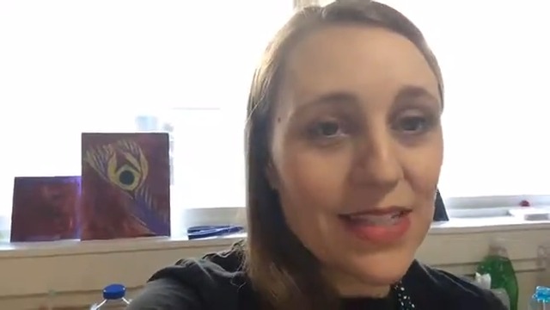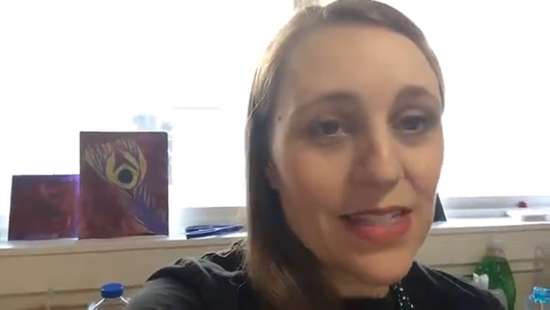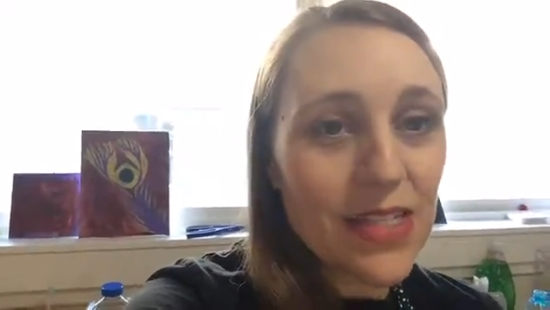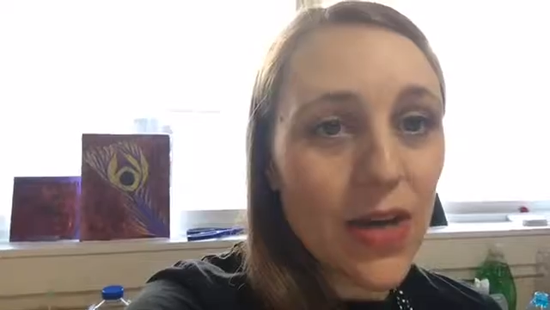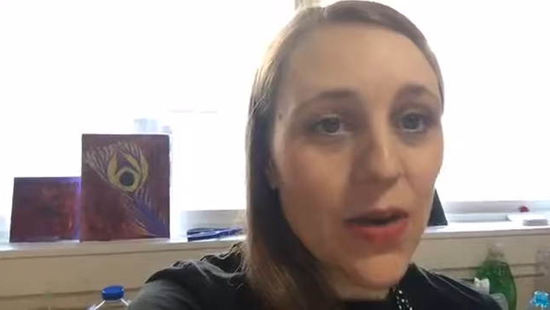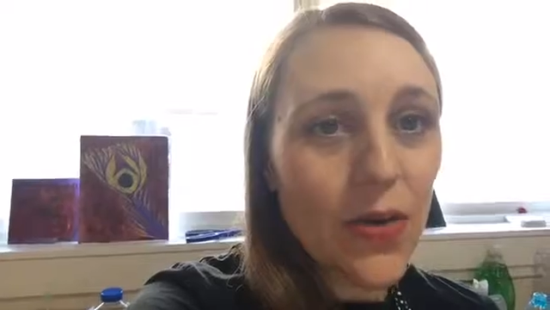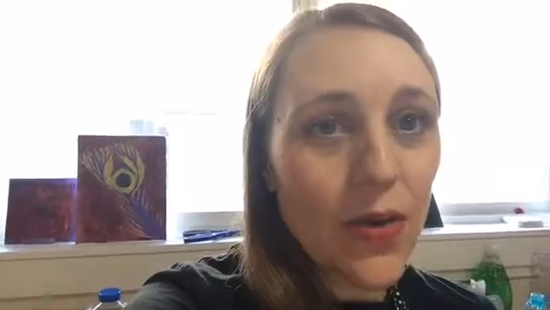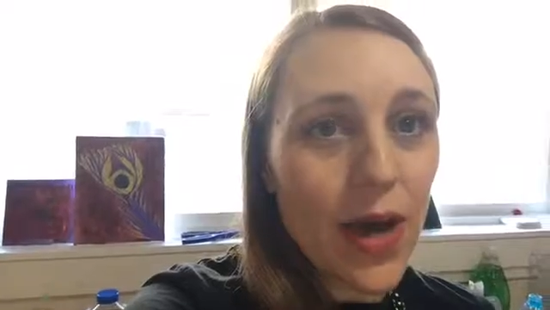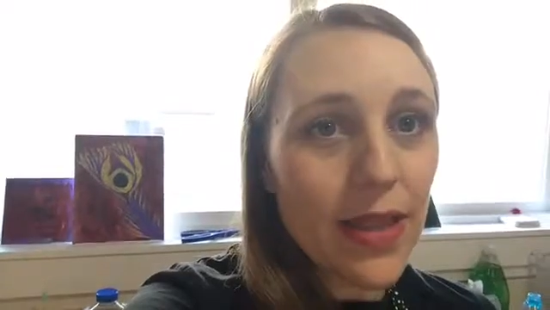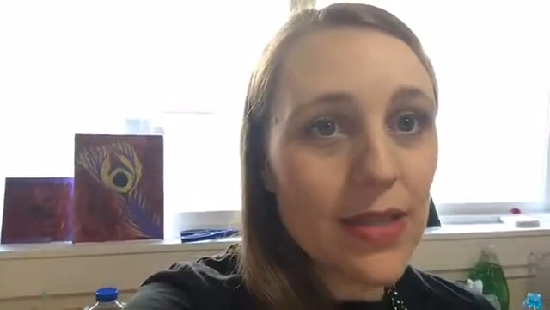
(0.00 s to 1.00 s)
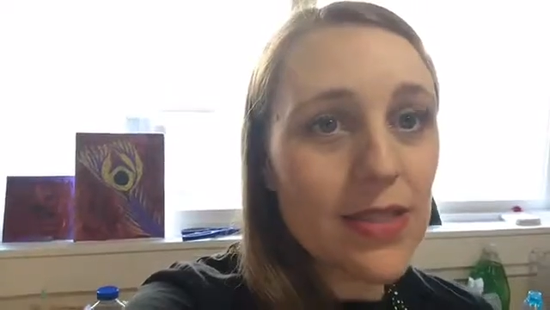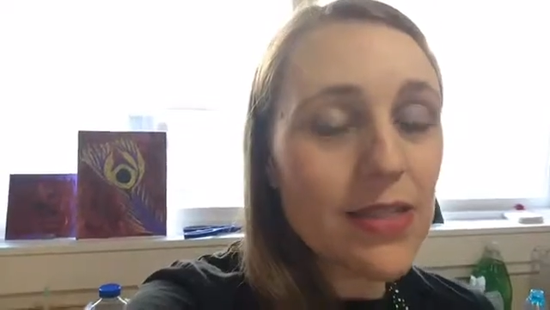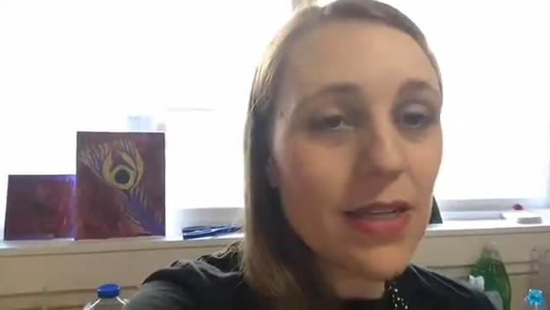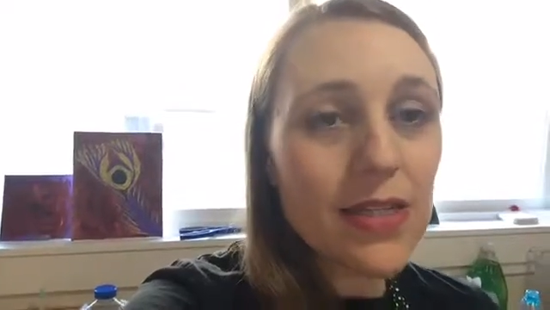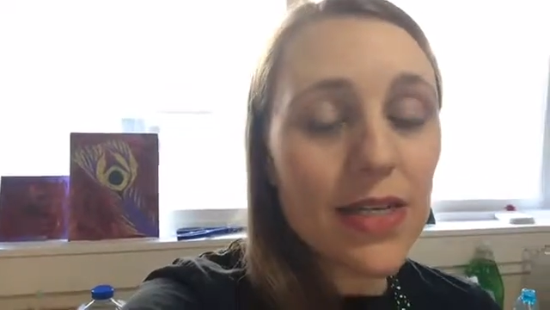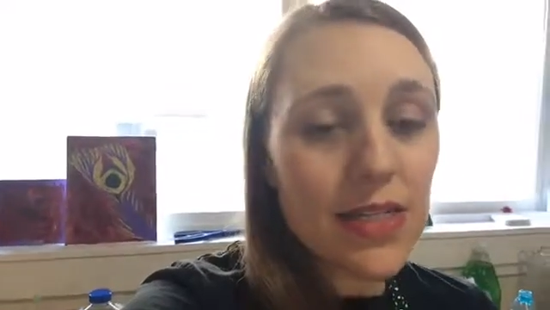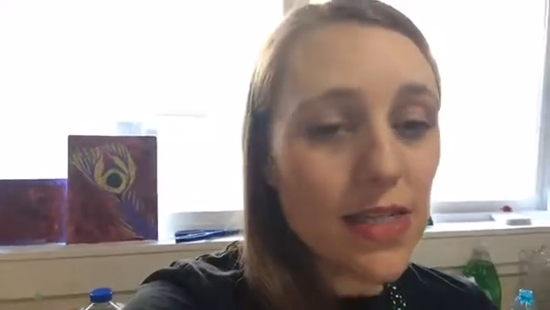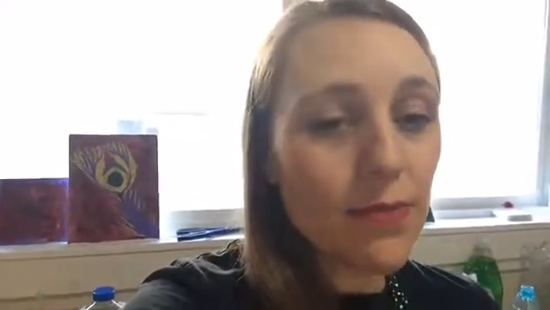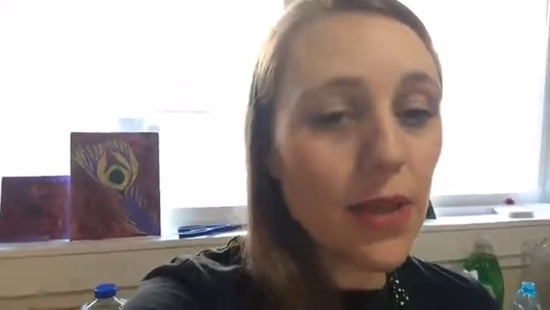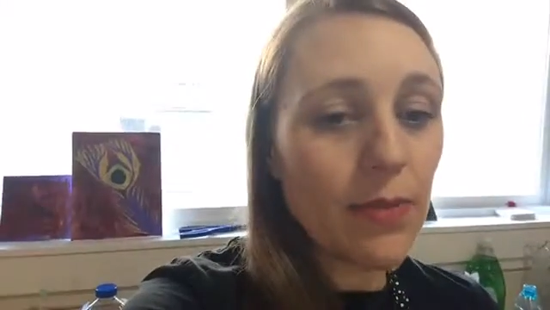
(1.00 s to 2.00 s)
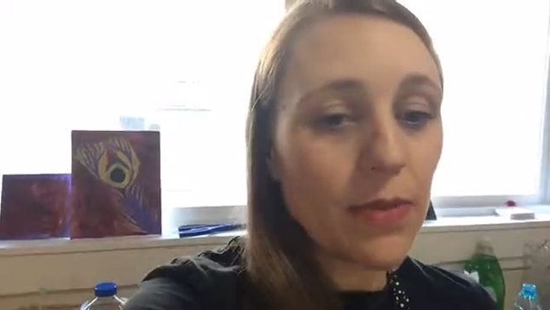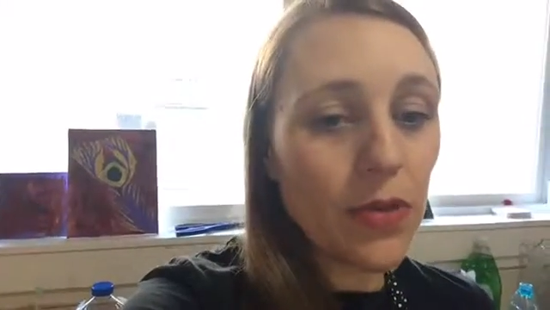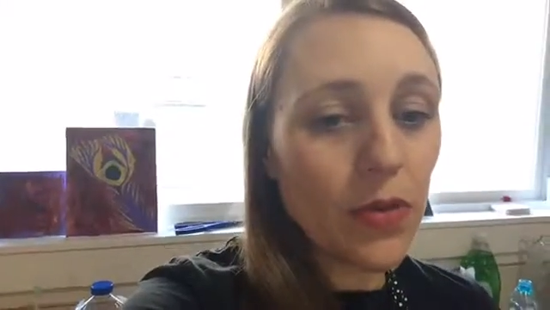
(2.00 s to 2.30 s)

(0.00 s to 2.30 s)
So this isn't to condemn people